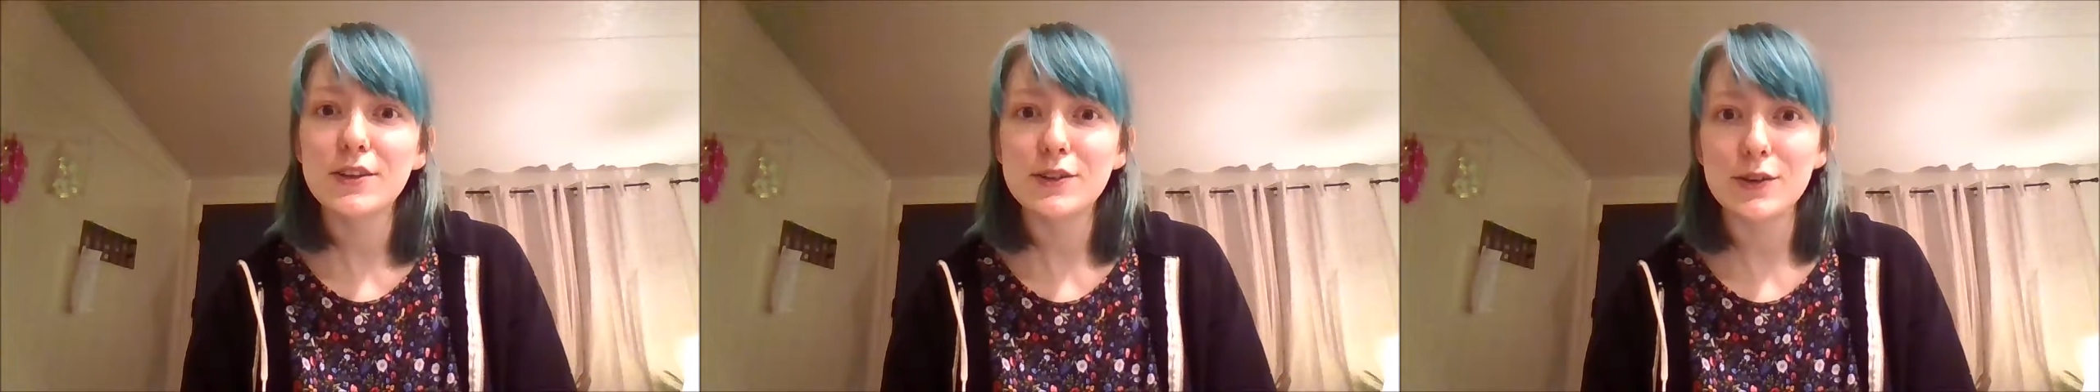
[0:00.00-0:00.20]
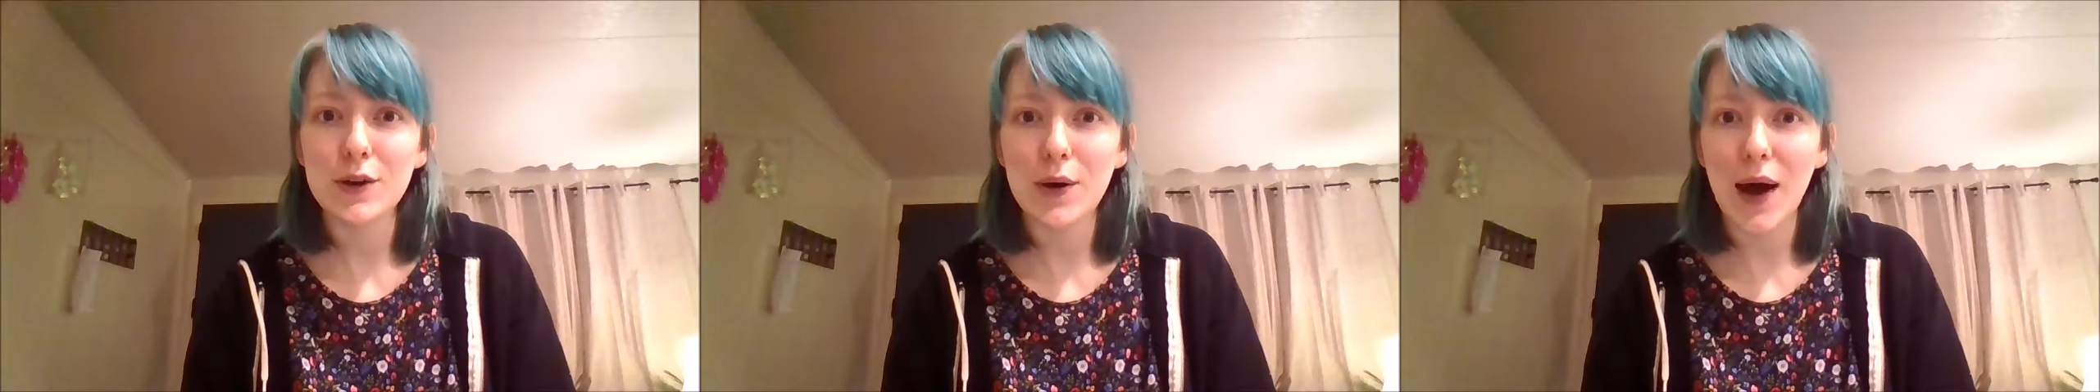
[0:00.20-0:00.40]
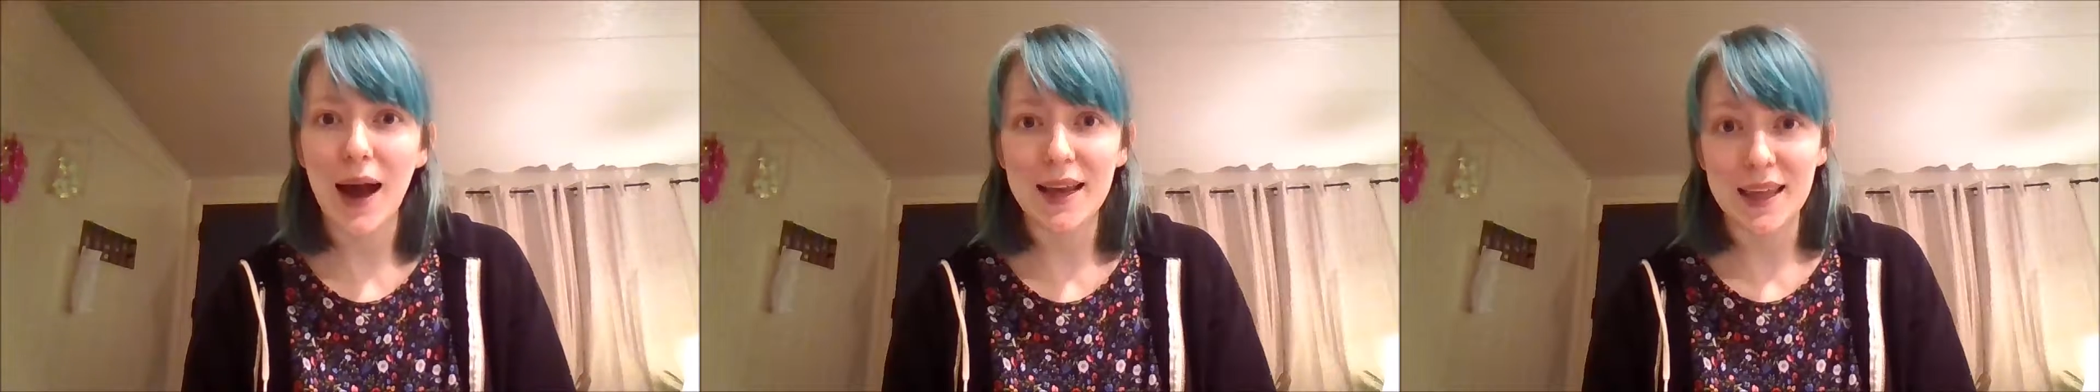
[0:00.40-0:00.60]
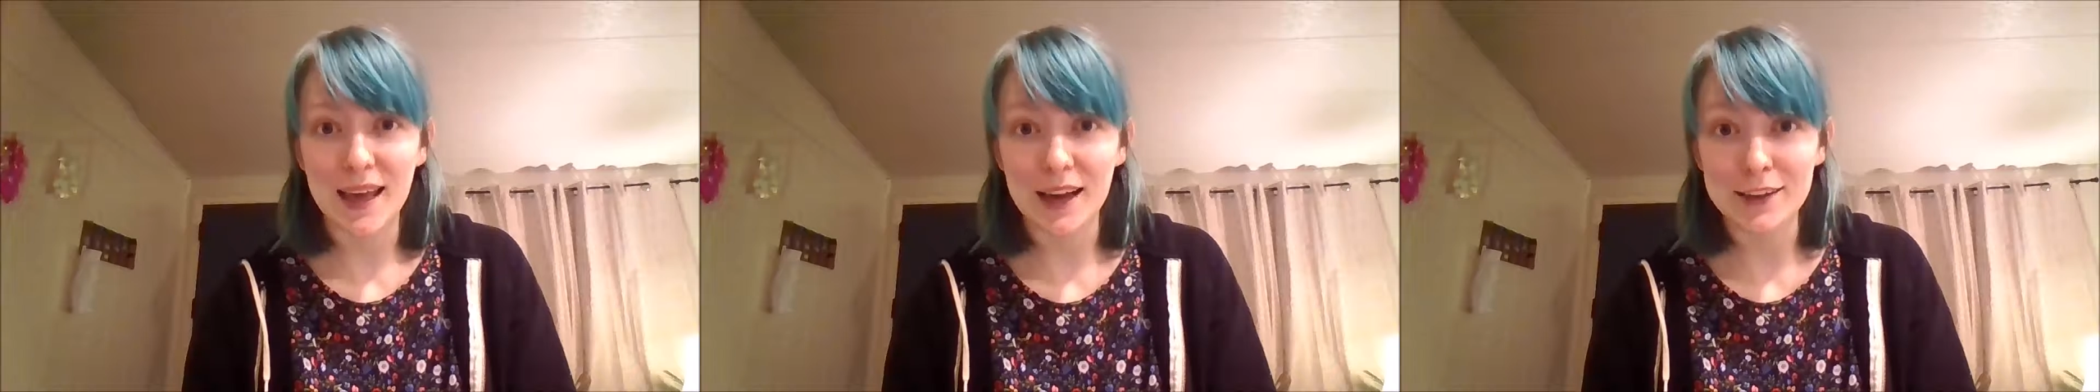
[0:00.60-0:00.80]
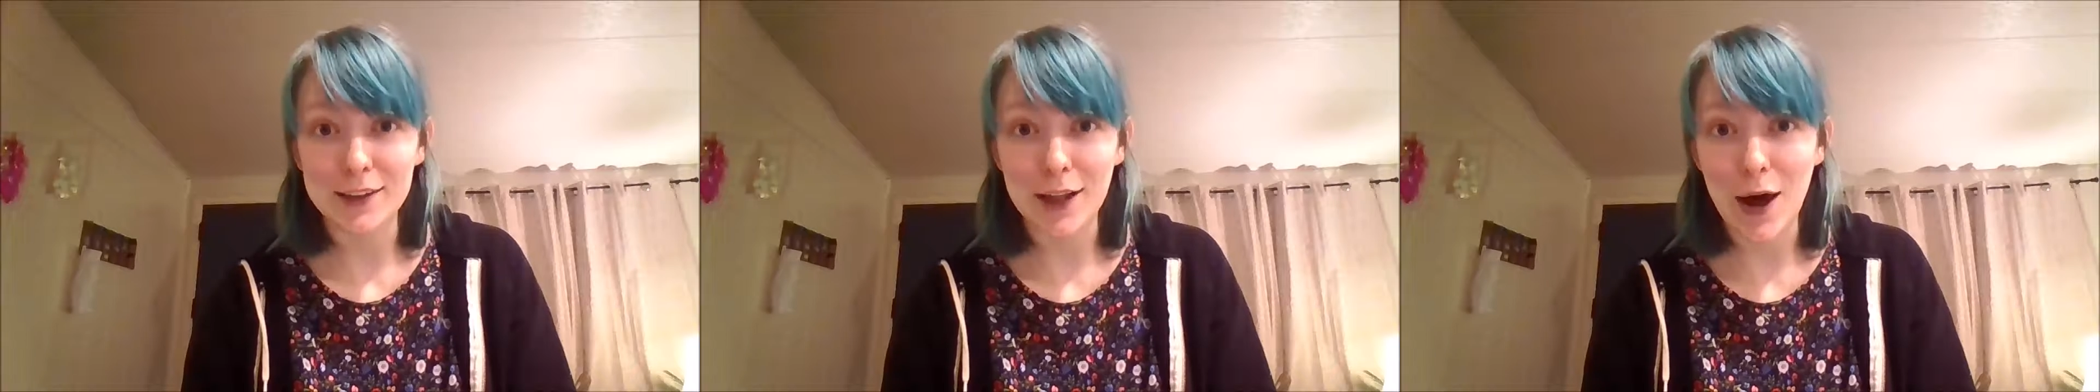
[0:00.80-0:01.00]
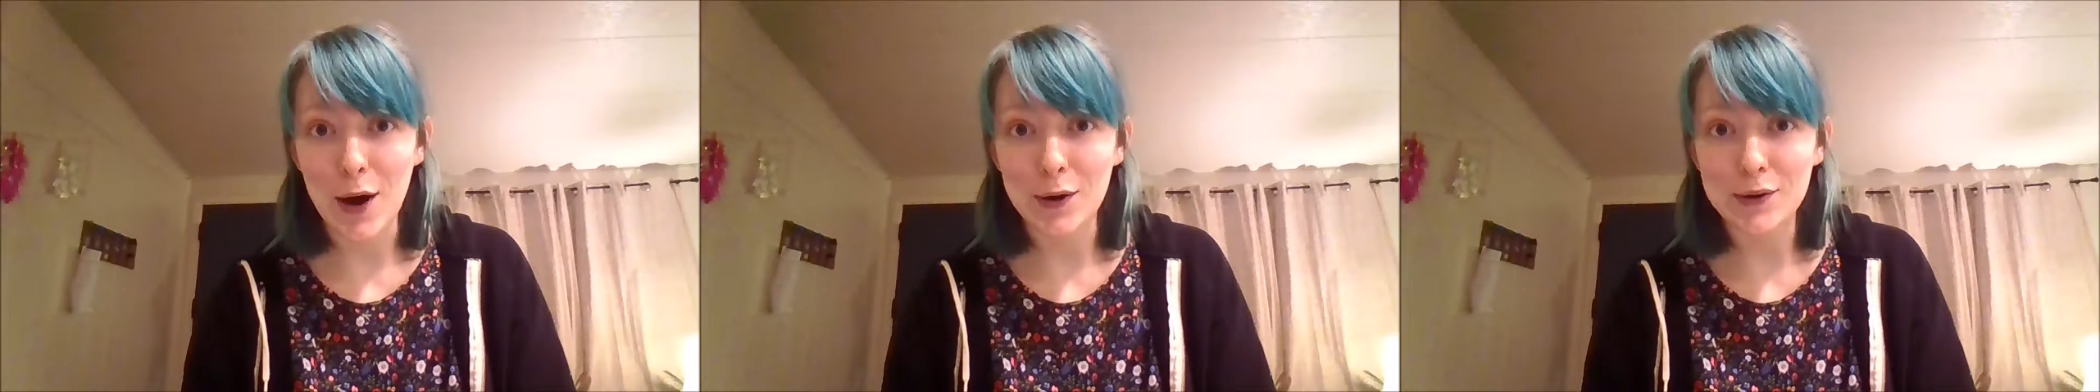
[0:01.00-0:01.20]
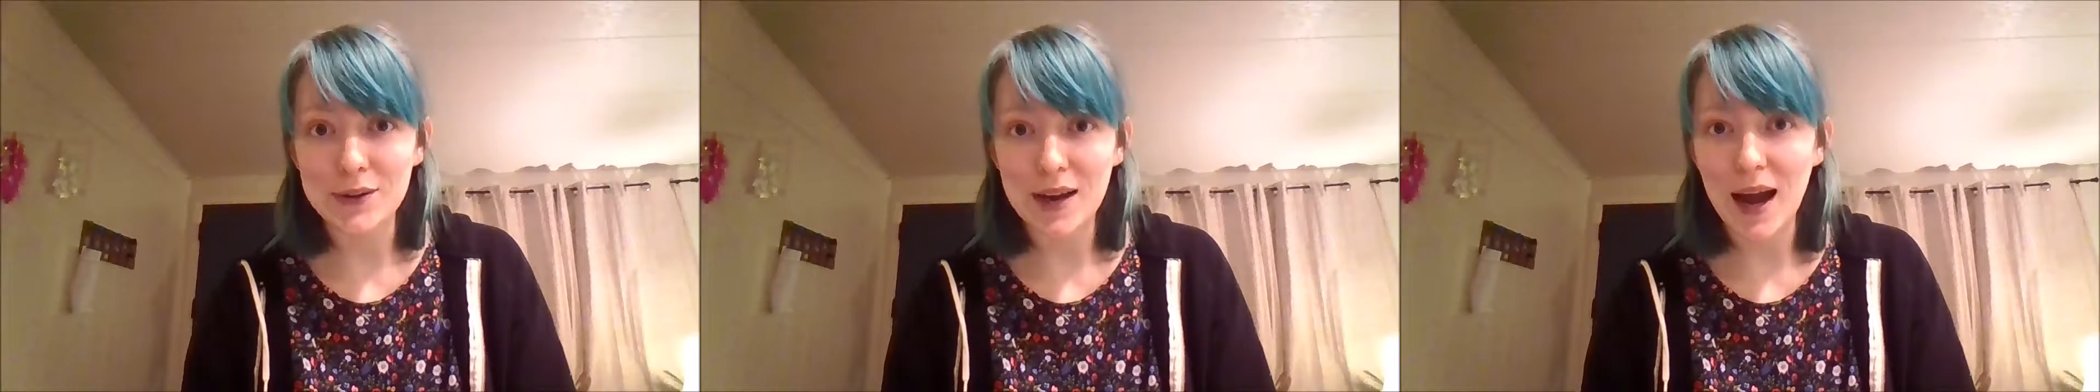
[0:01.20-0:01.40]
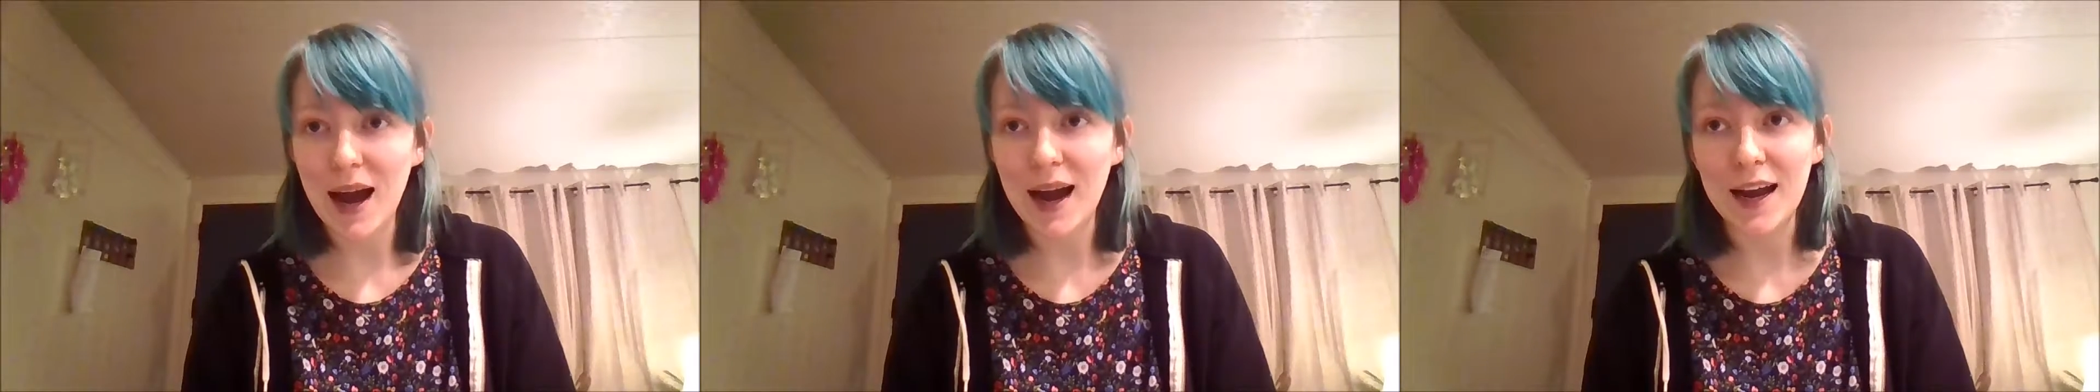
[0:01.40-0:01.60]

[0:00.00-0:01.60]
to go hiking alone.